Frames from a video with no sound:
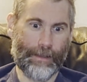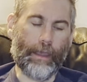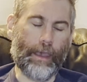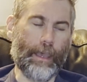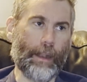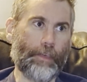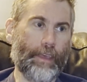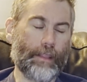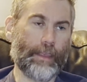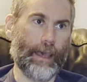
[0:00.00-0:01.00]
And I
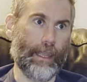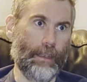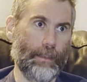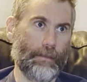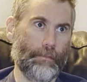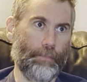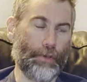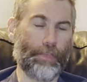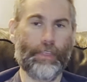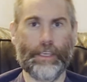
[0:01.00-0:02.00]
think that
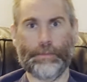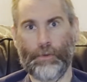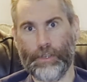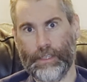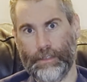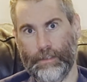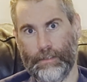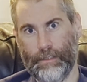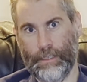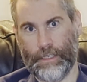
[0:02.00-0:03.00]
both of these books
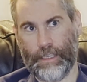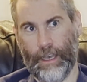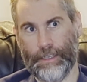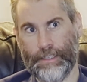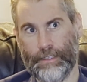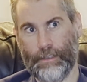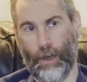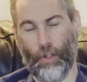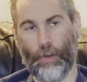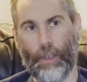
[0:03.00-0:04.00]
discuss
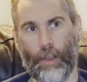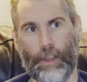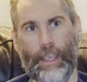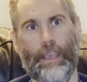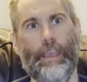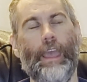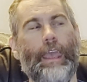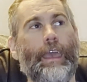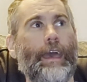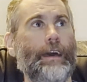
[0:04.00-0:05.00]
oligarchy
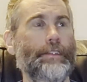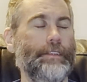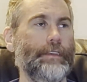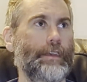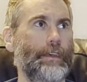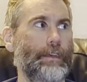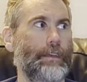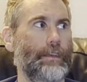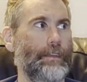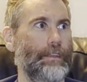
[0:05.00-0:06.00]
and
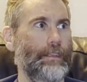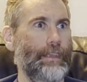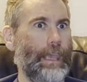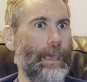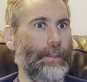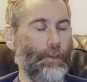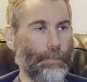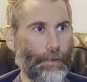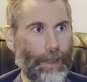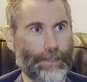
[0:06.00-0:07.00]

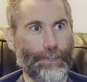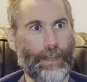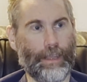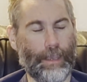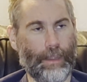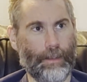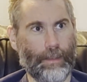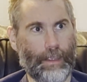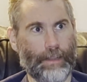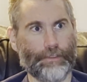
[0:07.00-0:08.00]
oppression
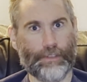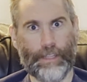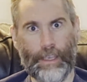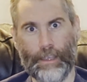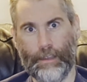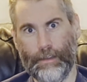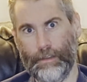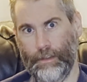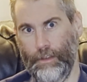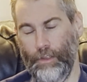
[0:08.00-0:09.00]
in interesting,
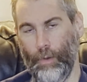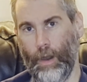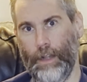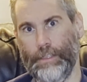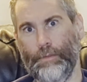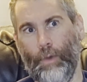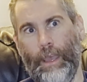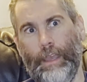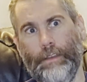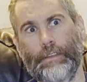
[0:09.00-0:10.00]
nuanced
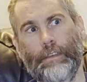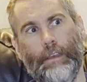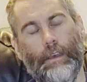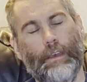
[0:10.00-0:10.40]
ways.